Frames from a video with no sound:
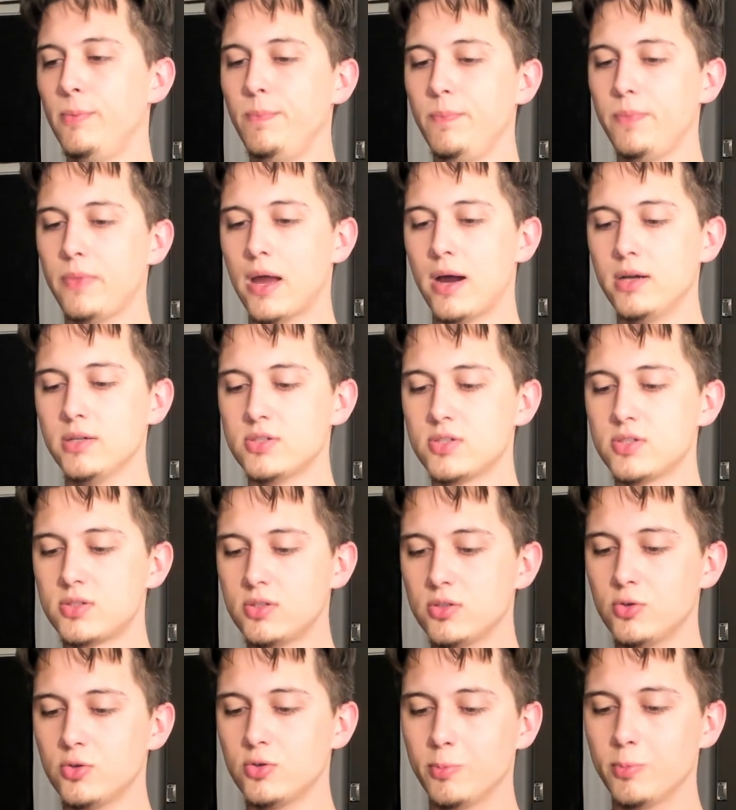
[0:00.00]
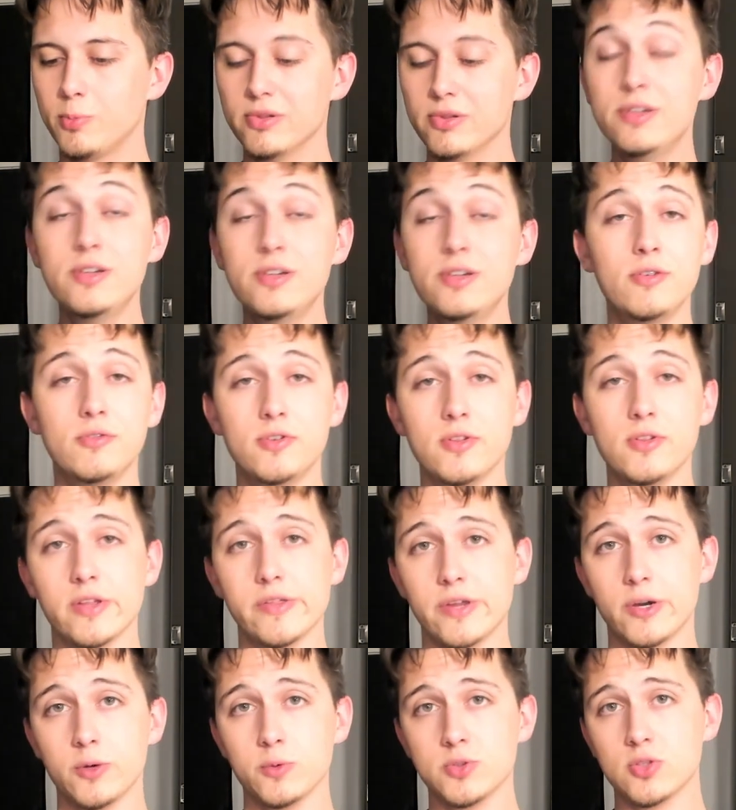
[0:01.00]
I still believed that
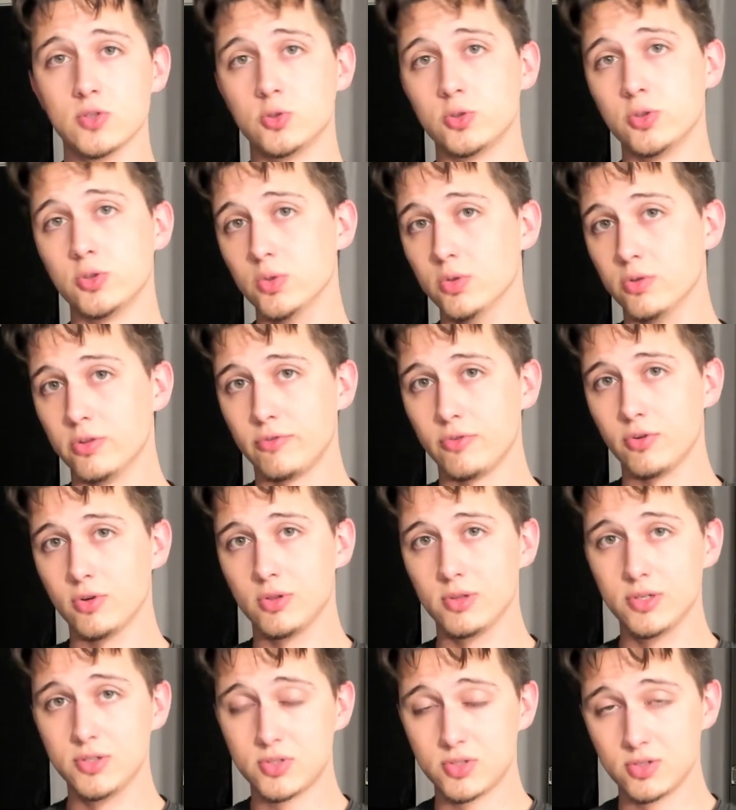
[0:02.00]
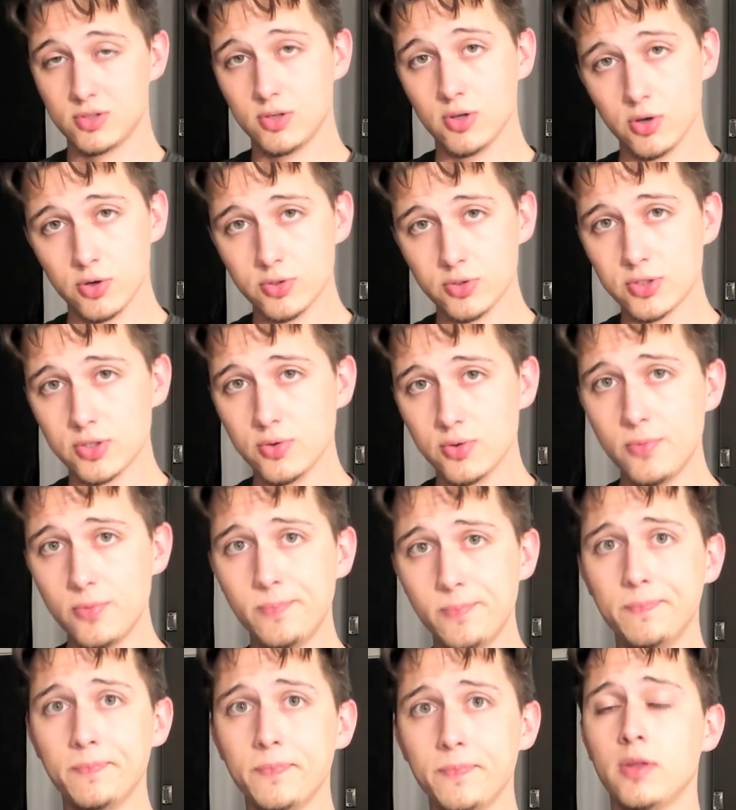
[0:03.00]
that was the truth for at least a year or two.
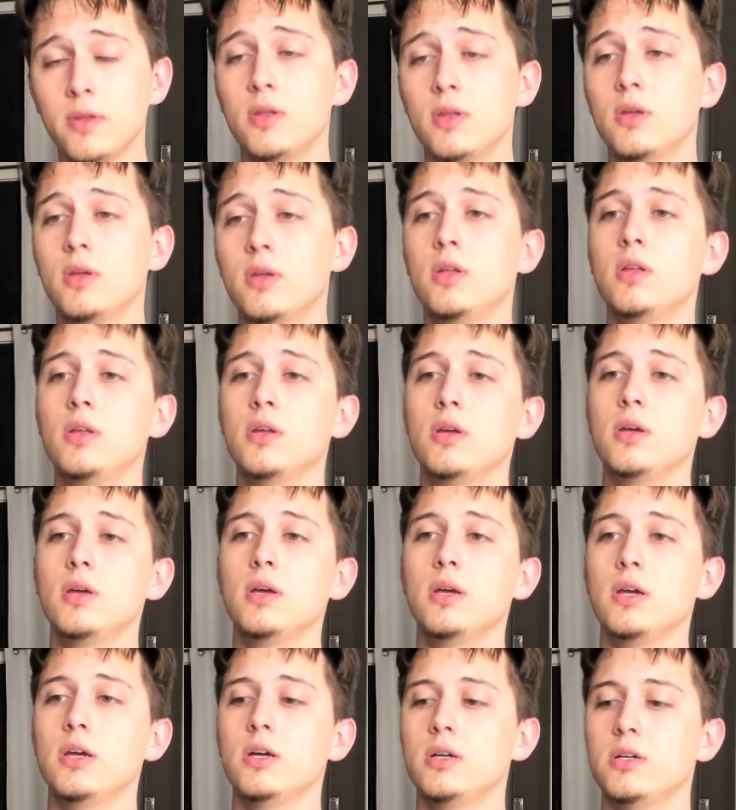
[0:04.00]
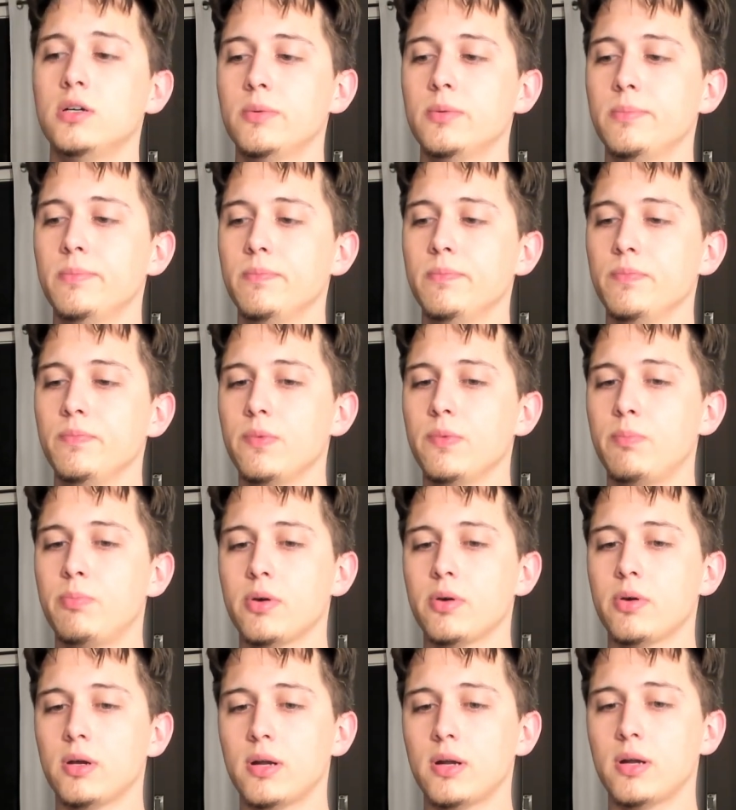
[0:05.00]

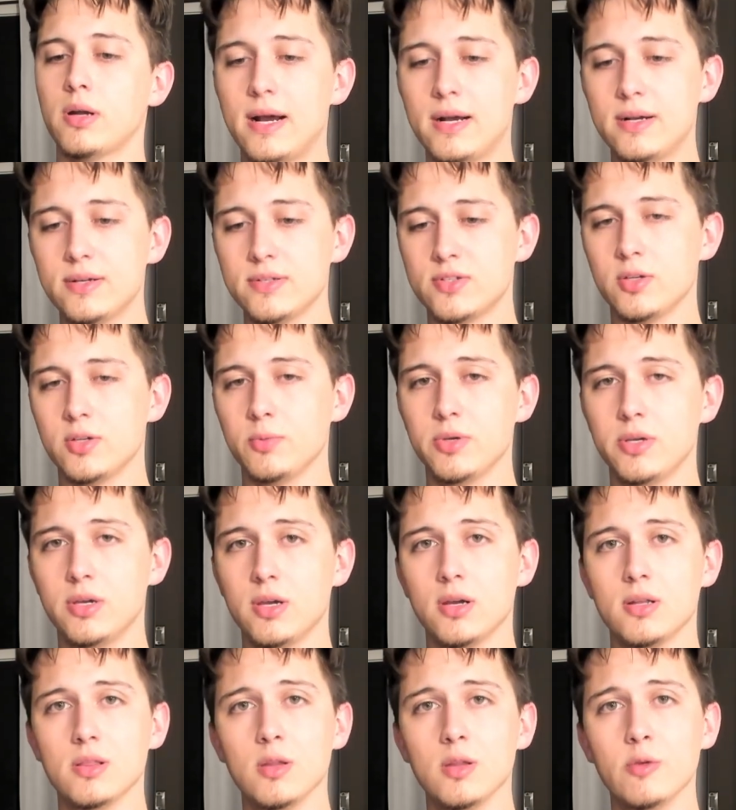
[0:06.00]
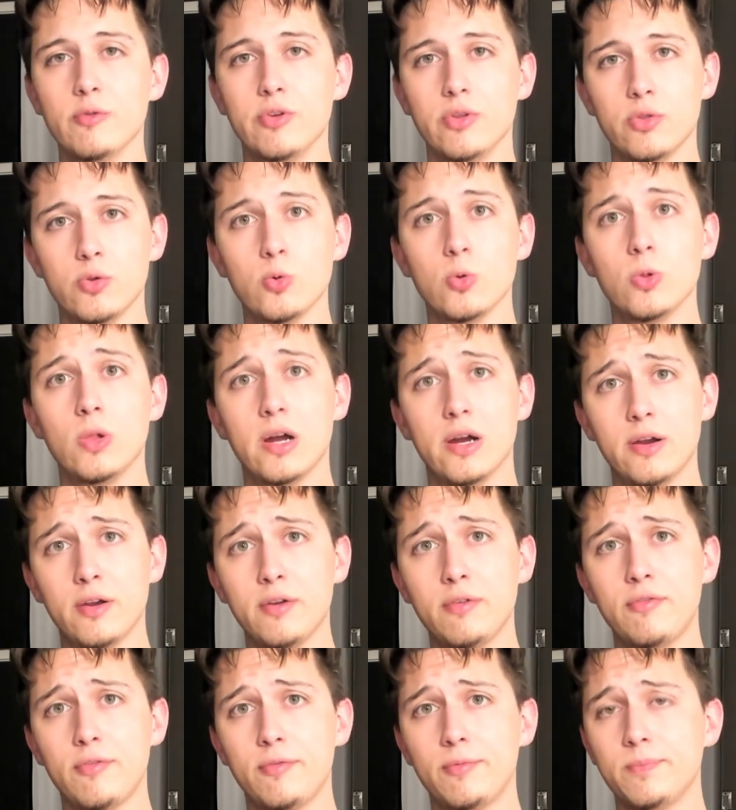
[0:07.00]
But as I began living through
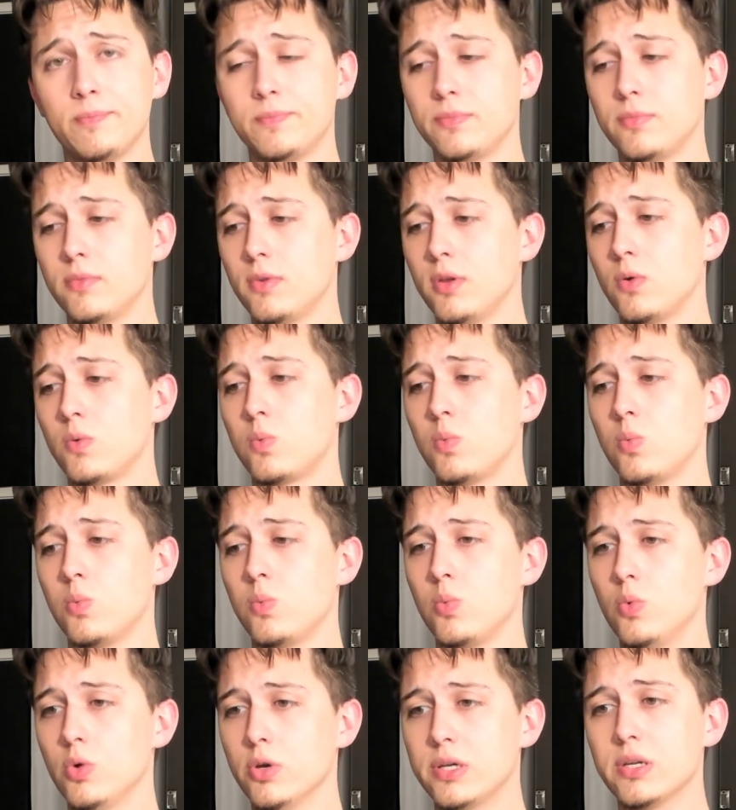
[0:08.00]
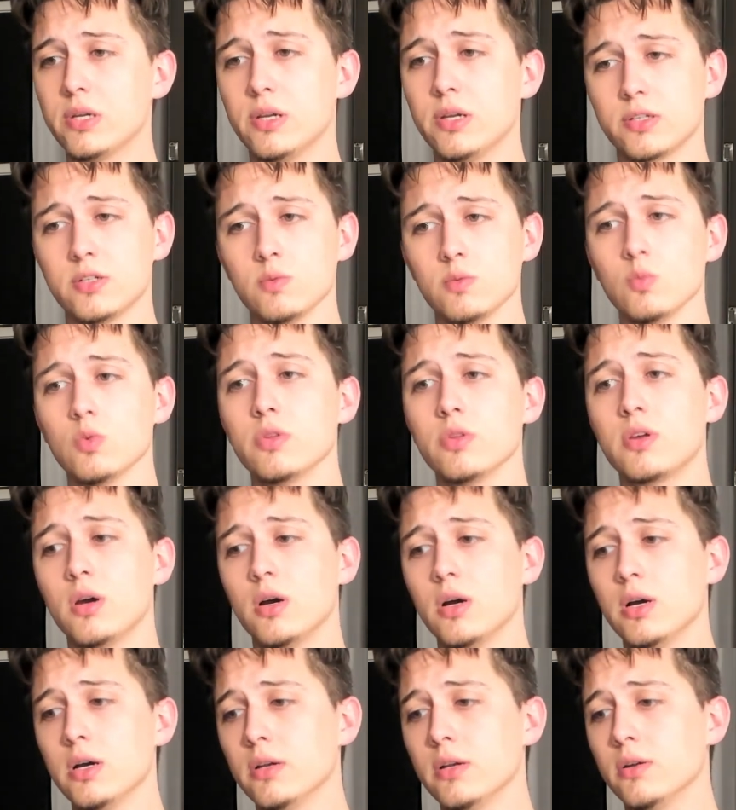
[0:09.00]
life, reconnecting with
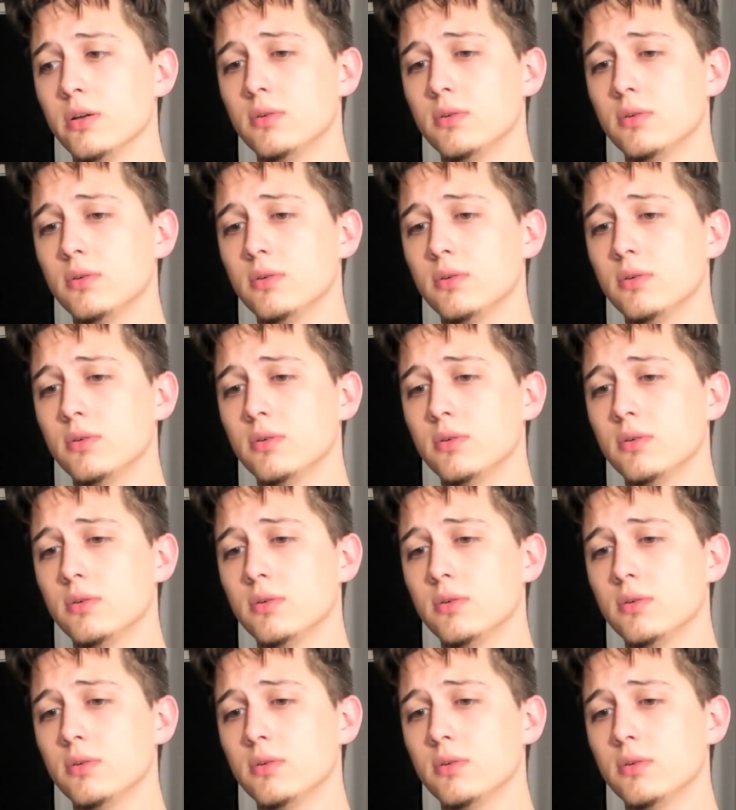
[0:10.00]
God,